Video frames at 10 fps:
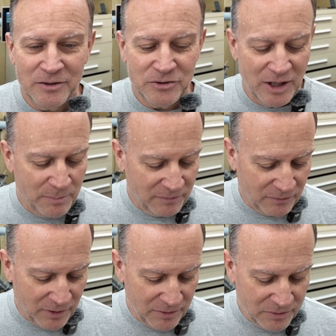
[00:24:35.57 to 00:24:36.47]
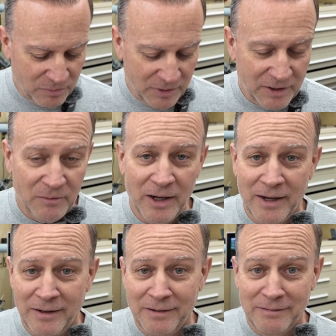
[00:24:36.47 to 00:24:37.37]
shaper for under 20
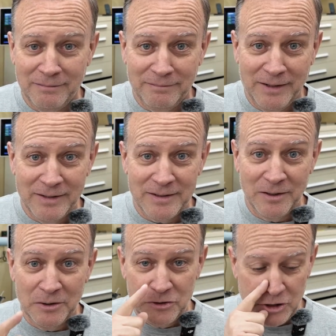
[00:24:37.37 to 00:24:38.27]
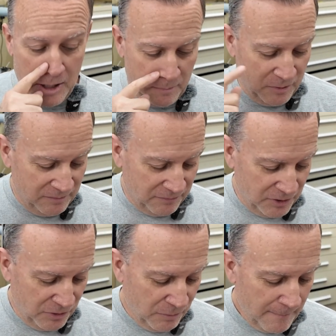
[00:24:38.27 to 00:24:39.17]
grand, it's in good shape, good for
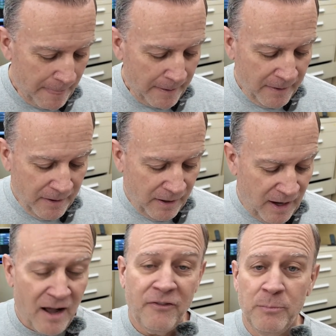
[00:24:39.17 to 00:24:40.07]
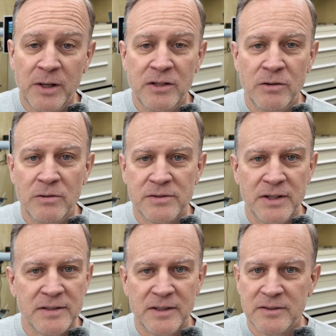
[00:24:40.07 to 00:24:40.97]
you. Hoffman used,
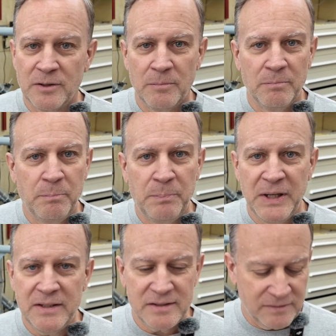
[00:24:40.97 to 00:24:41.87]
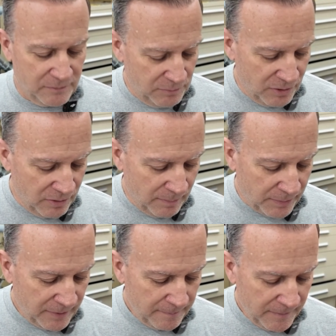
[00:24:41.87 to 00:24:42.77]
these things are beasts from
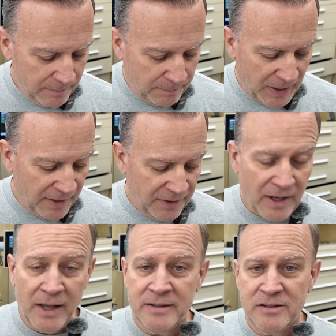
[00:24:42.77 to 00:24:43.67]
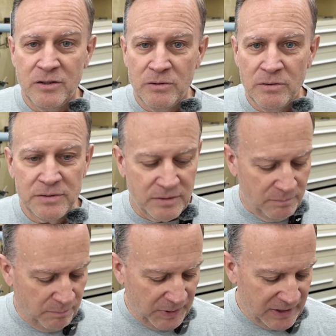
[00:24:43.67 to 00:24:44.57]
Europe. Panhans
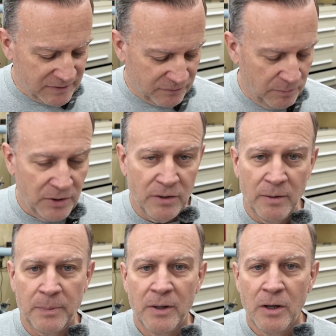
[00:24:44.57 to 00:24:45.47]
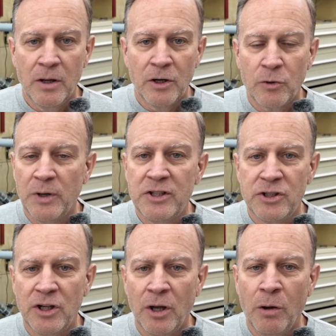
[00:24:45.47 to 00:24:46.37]
used, beasts from Europe.
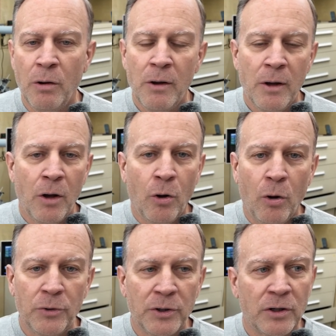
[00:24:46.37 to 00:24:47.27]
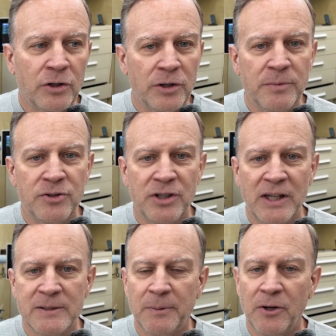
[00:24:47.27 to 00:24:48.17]
Grigio, older, good
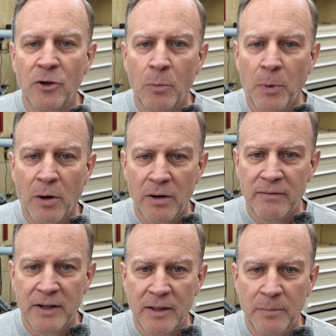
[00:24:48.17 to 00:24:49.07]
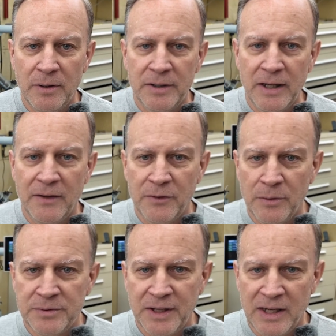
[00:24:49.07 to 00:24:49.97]
machines, but no part availability on
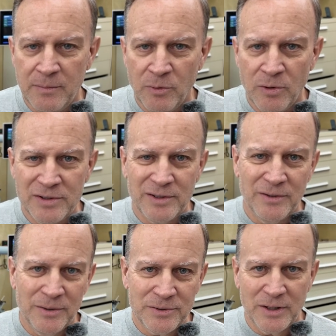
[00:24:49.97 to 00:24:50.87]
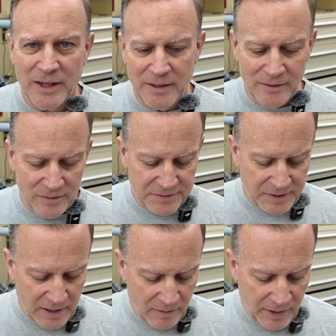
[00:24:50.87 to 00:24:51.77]
those anymore. So those are kind of a little
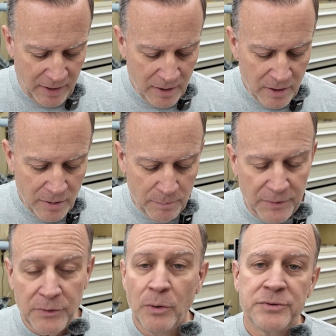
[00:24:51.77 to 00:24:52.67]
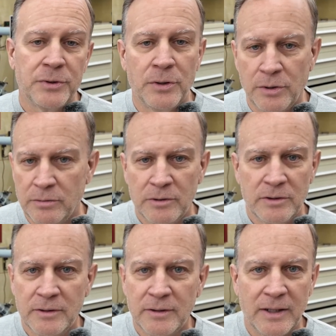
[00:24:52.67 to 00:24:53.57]
scary, but those are
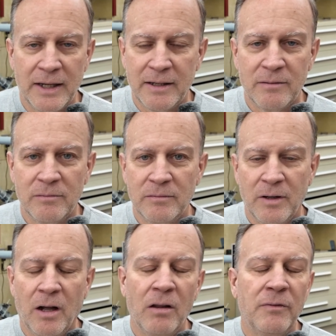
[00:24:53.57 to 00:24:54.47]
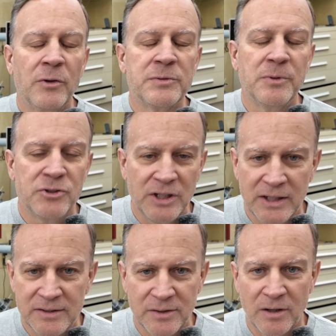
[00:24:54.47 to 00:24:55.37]
like, all of those
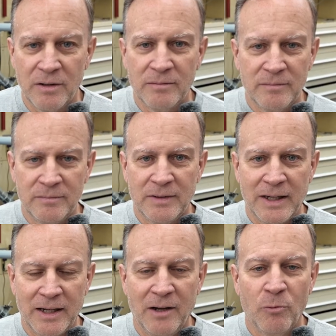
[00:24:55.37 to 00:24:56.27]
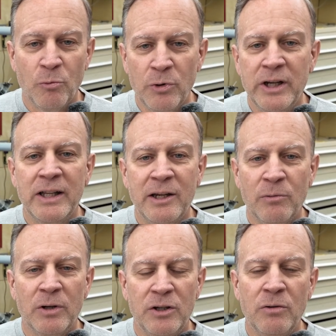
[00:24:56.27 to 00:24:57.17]
machines are like really,
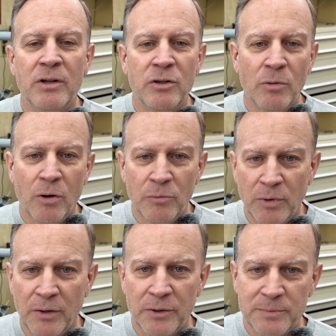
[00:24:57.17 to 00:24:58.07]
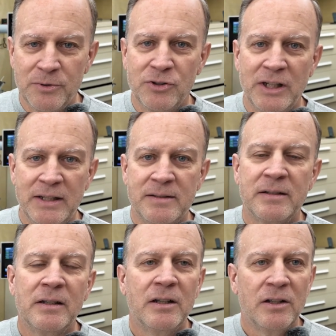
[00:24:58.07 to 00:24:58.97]
you own one of those
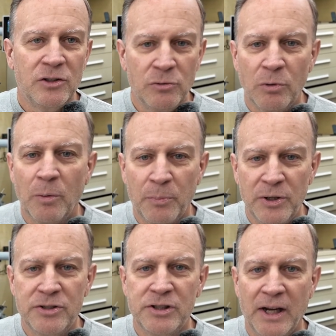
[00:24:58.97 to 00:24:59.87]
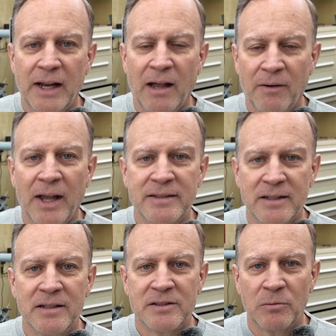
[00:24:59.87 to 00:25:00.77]
machines, you will appreciate how
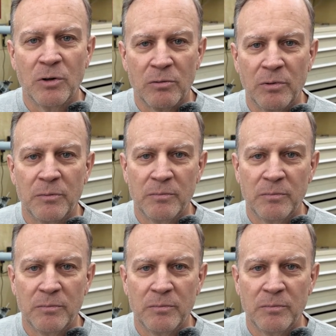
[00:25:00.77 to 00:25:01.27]
nice it is to work